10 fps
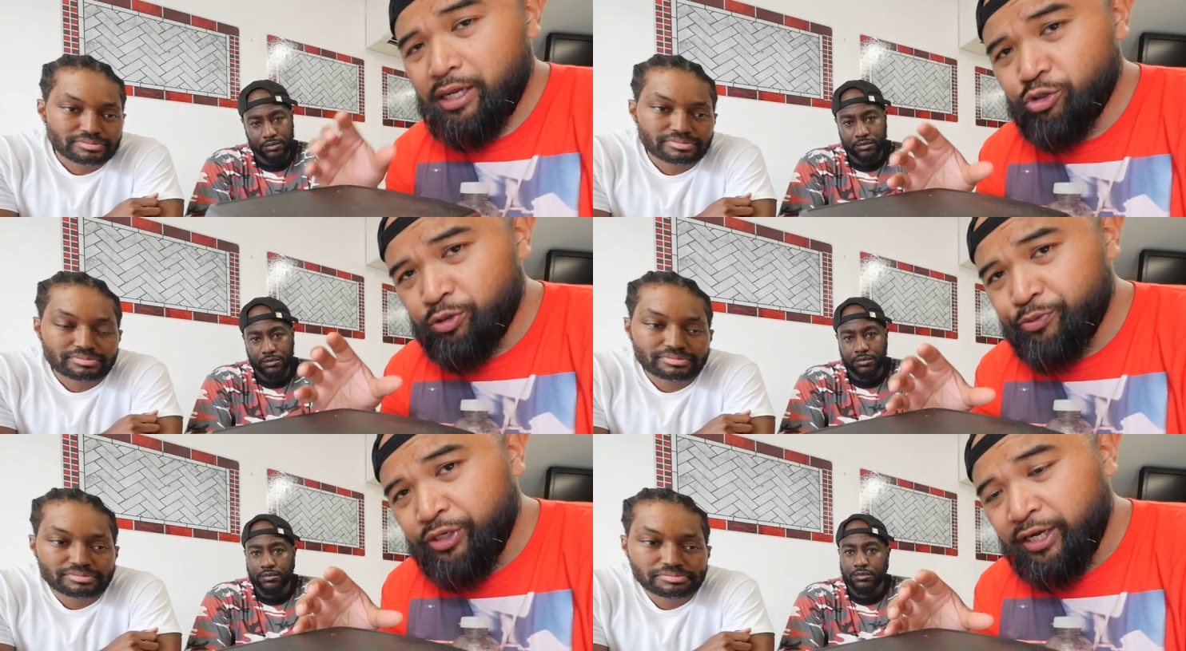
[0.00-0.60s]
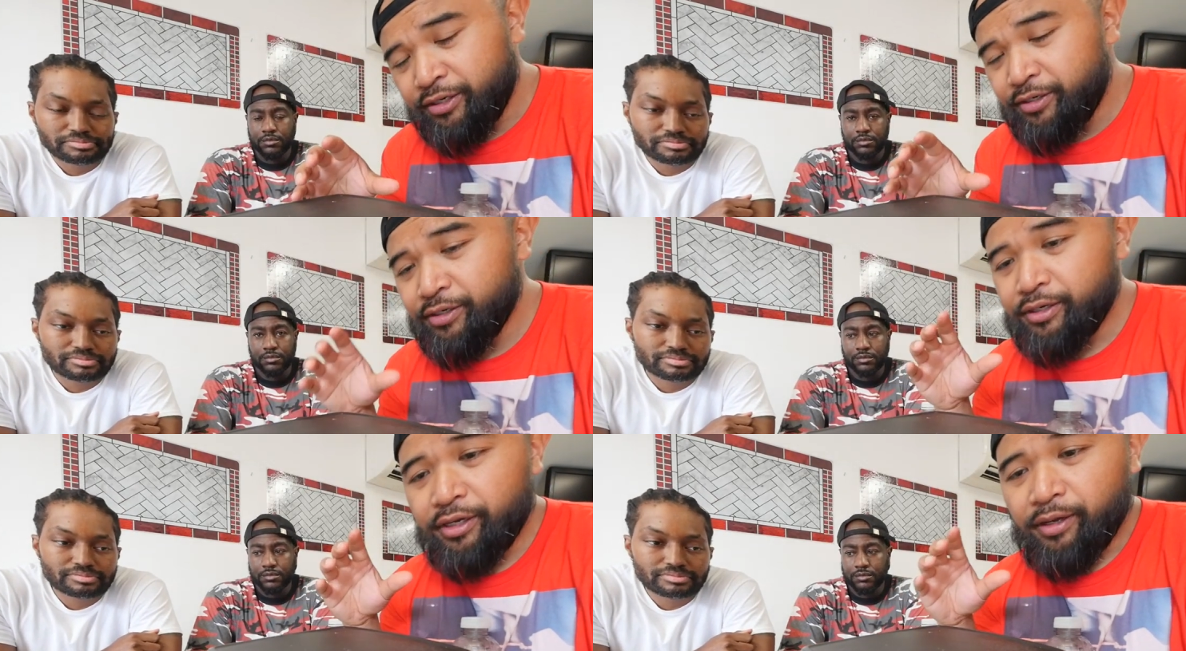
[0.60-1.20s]
Speaker 1: triple
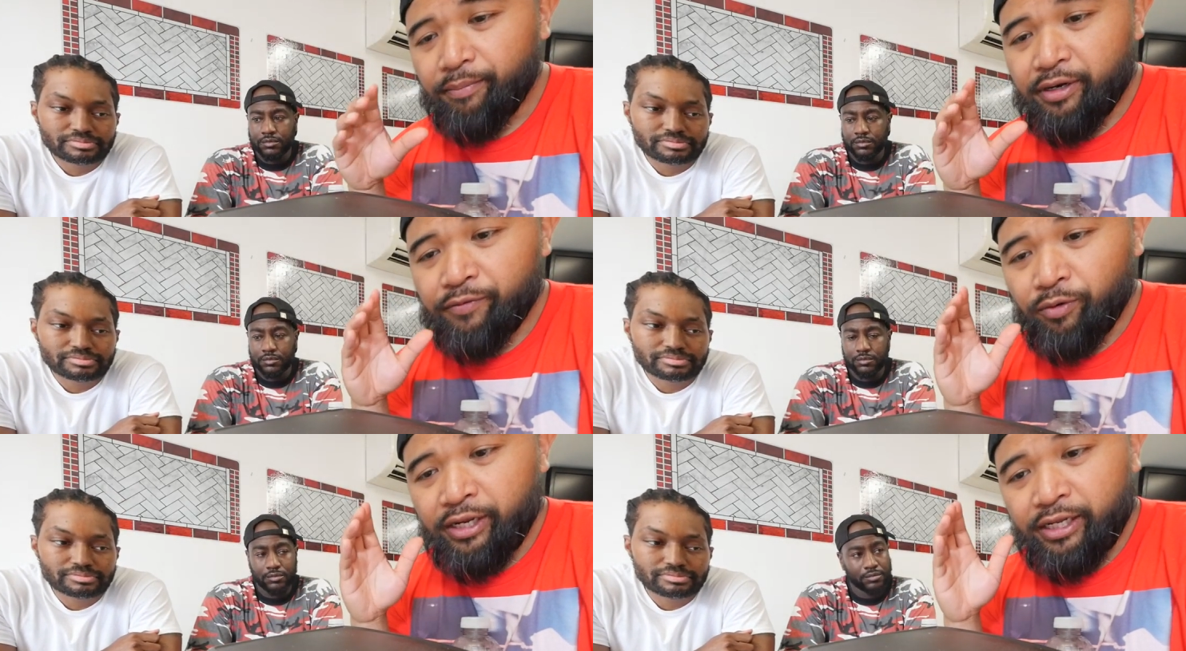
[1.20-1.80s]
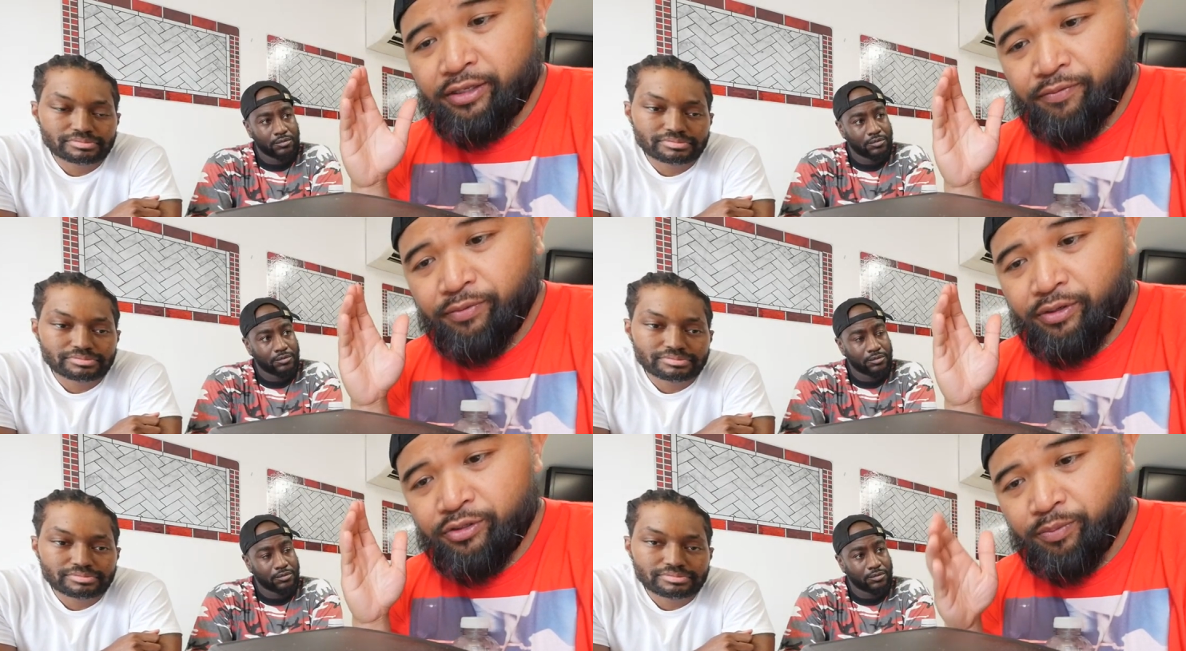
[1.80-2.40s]
decker. But if you want to get
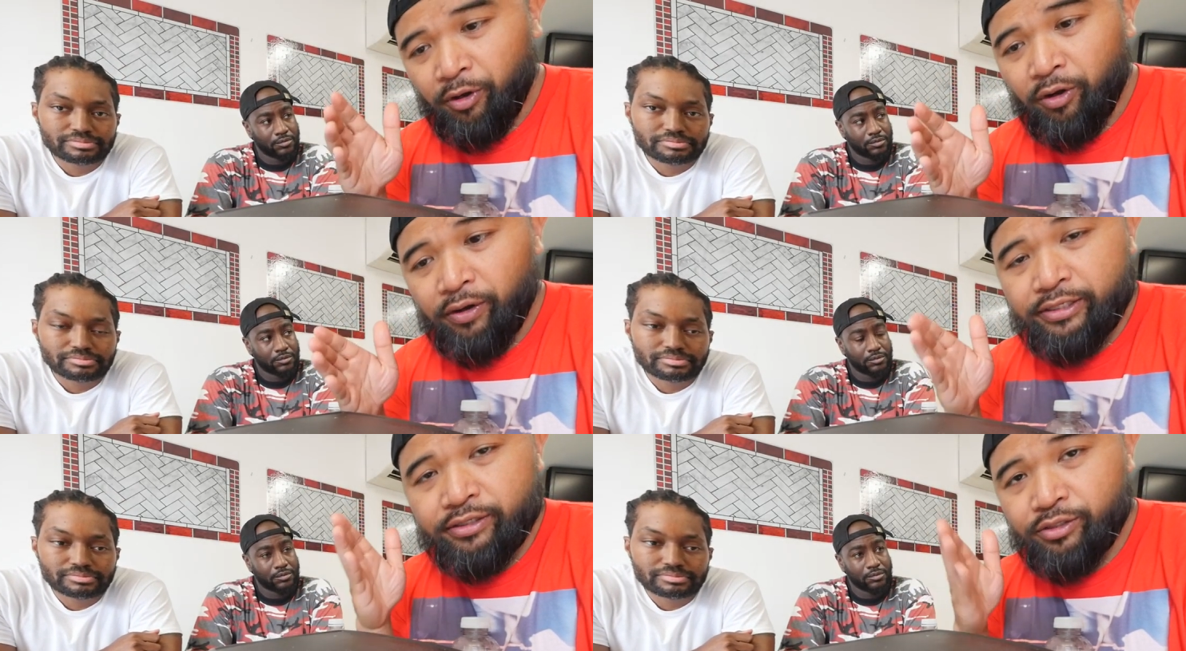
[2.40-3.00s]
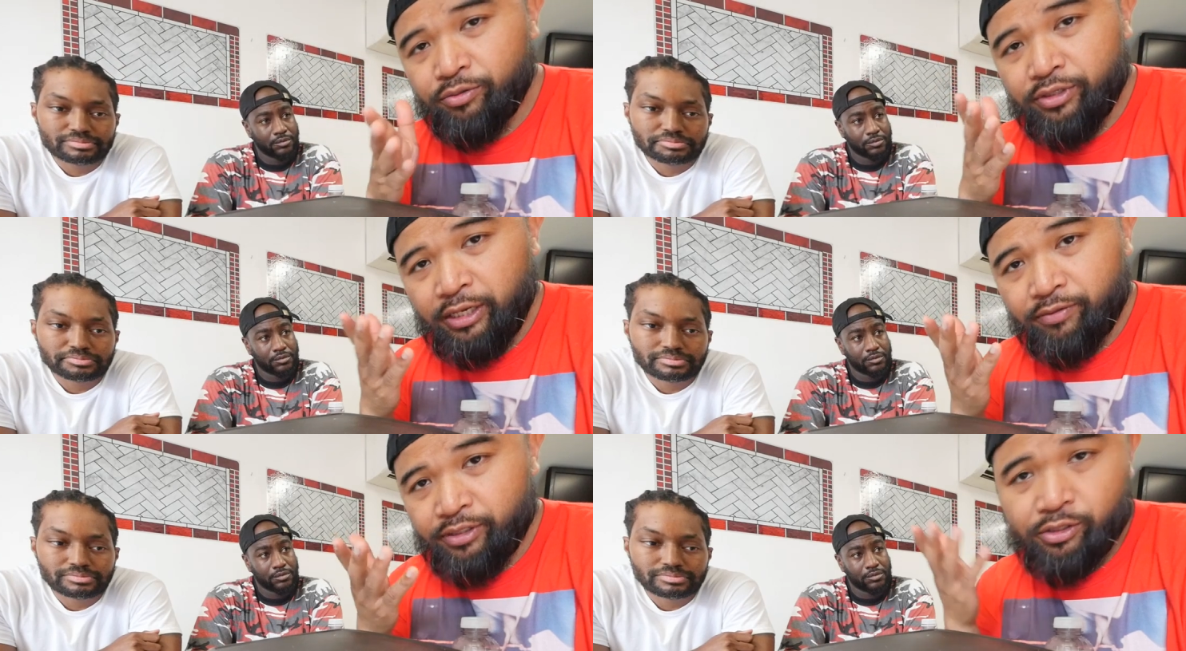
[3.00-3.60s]
the small, it's 2
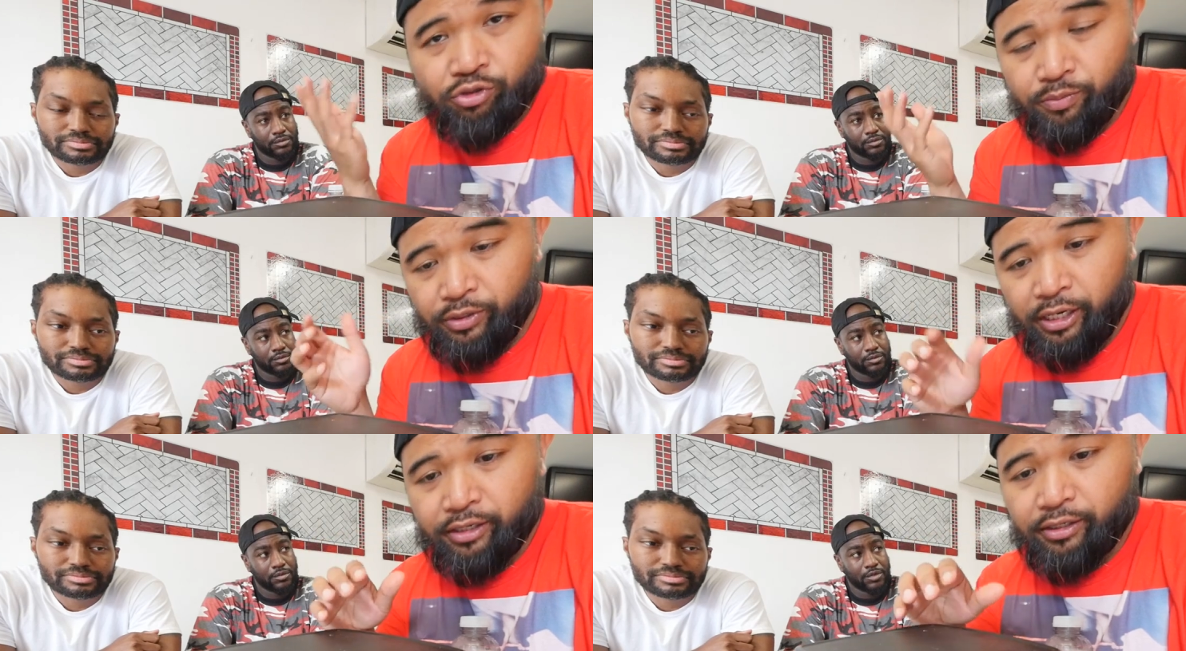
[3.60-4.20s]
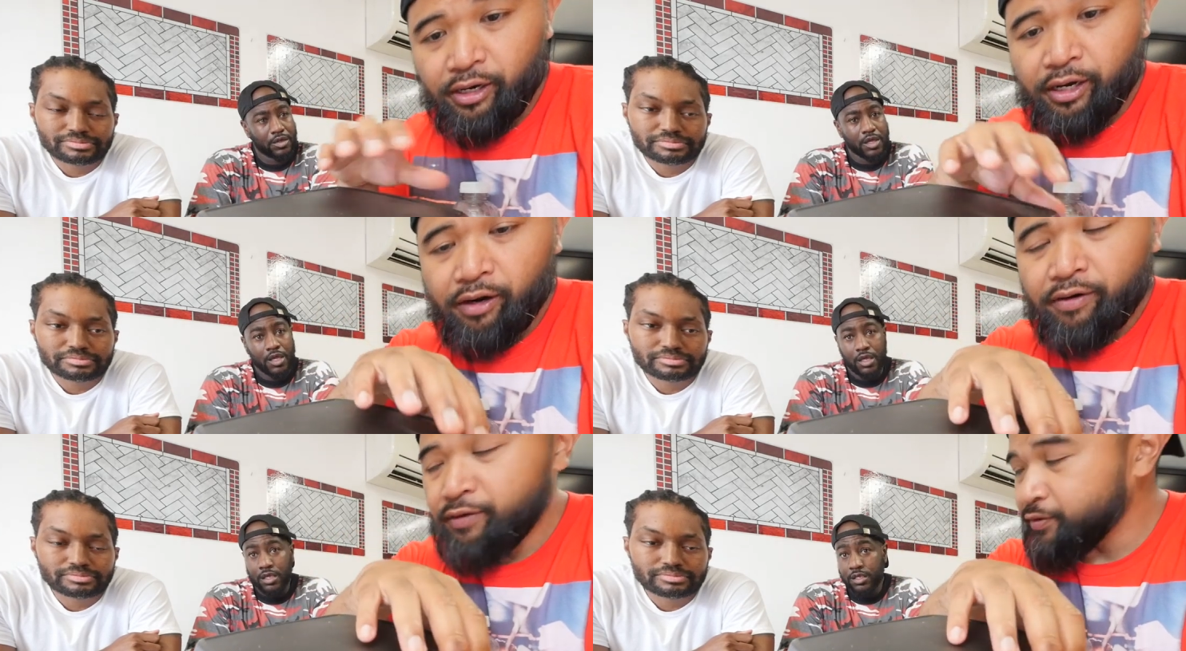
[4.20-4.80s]
sandwiches, triple decker. All right,
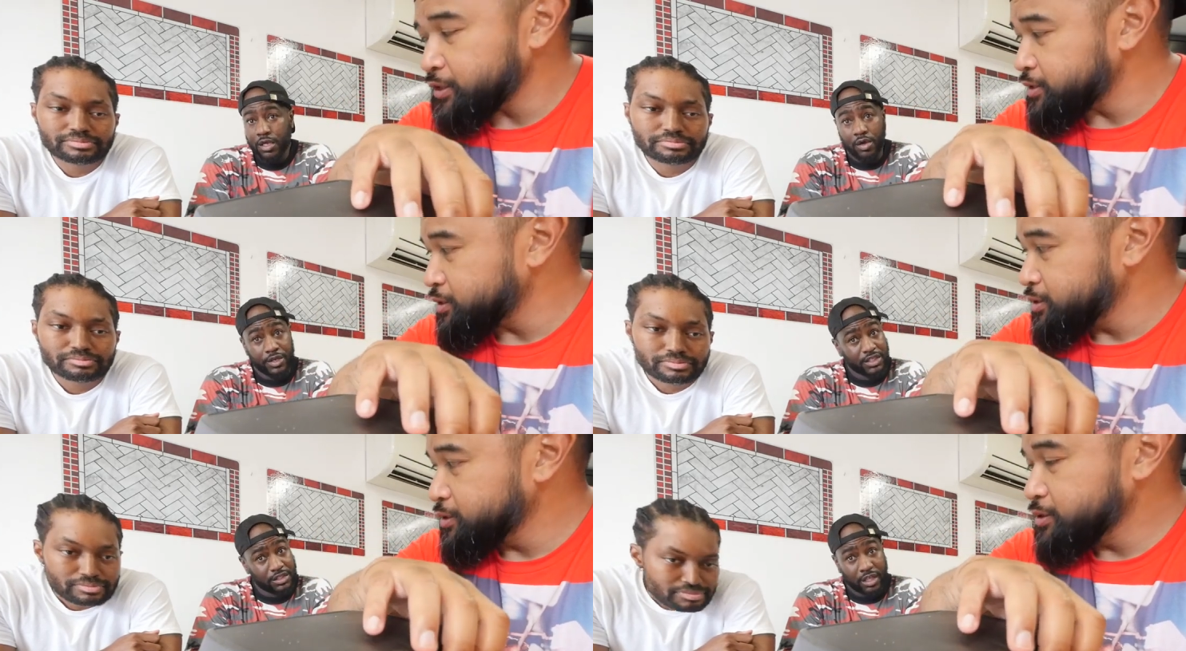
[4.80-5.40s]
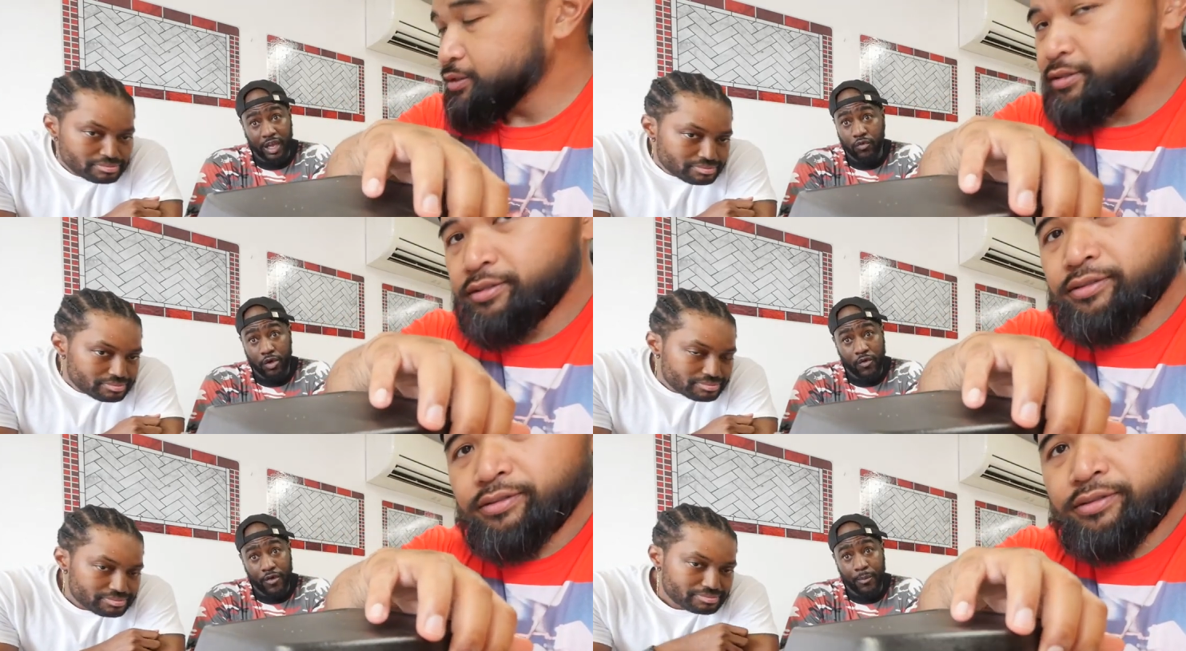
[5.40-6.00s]
y'all ready for
Speaker 2: this? Yo, this is like a
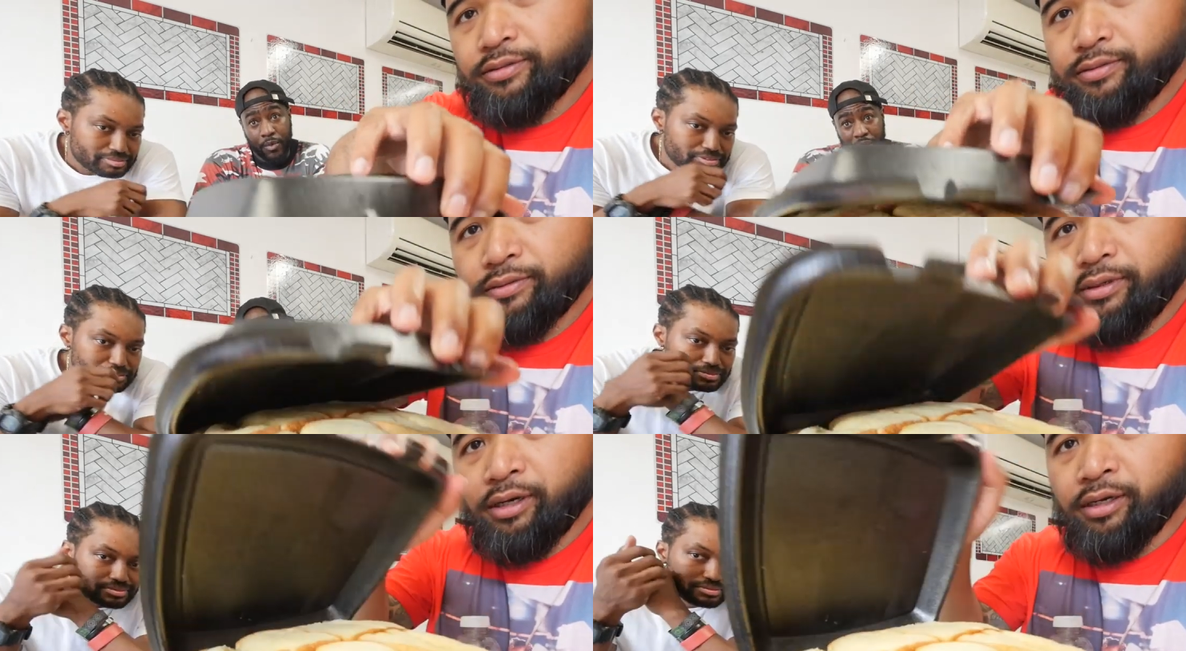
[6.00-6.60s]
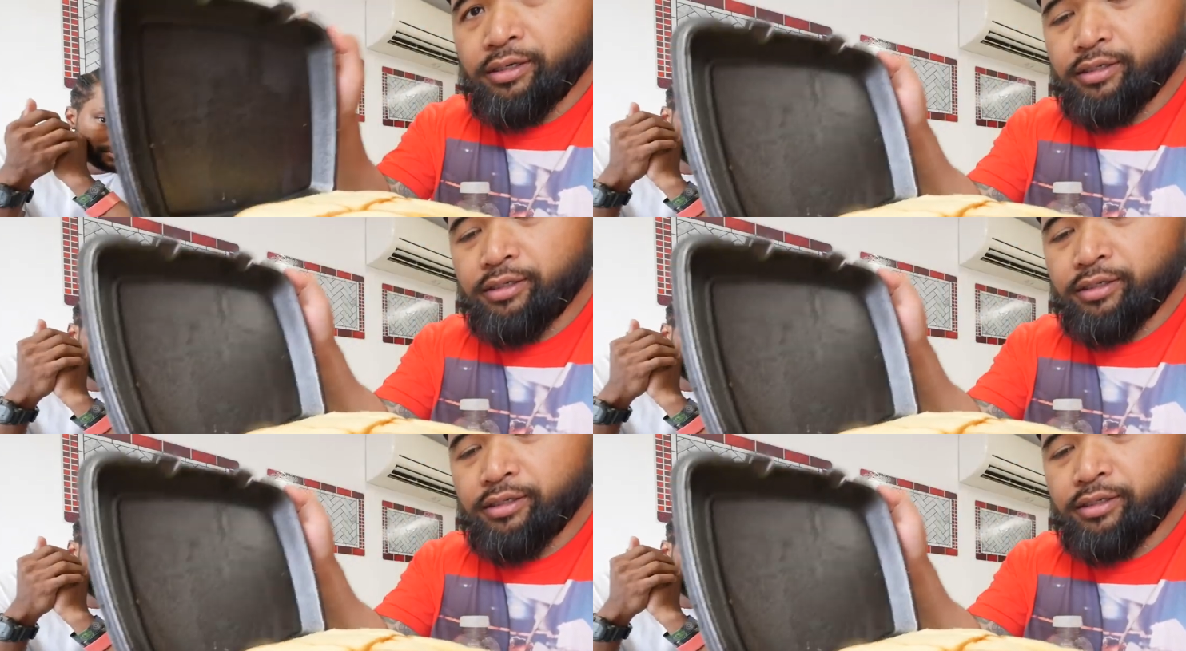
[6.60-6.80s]
Royal Rumble here. My